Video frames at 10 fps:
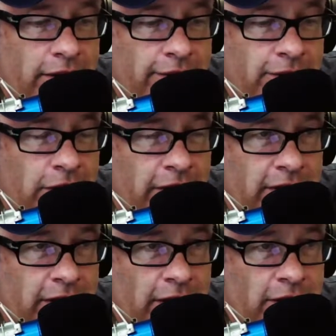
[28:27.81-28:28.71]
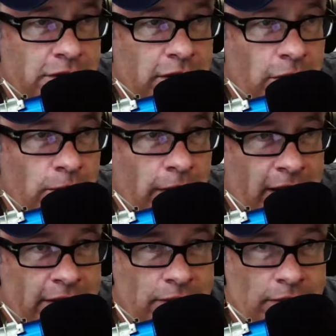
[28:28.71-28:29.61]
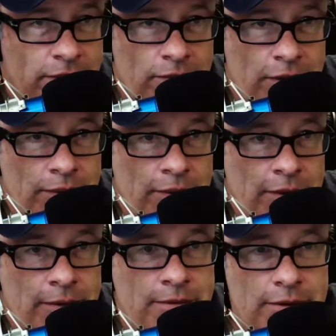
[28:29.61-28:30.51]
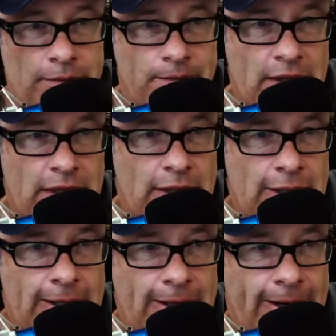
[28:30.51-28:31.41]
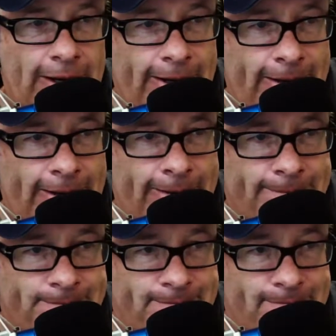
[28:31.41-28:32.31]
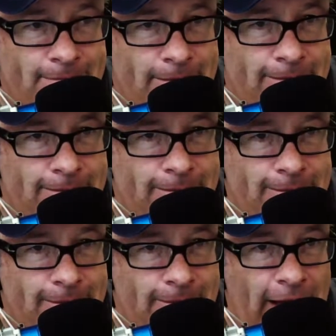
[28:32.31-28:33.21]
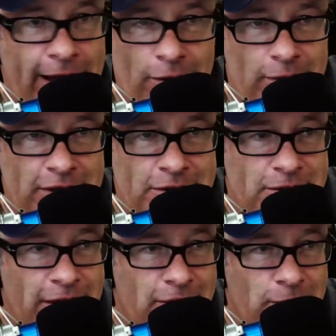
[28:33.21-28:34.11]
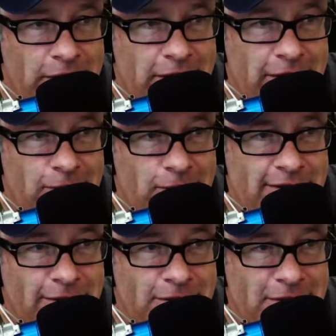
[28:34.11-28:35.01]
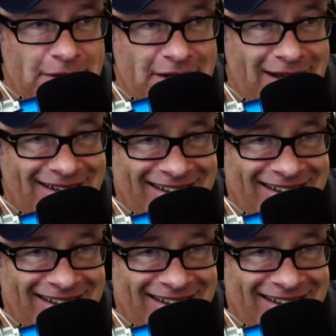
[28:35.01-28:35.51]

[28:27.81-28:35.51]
And if you have anything else, you're going to go right back to where you were. So I don't know what the issue. I don't know what the solution is.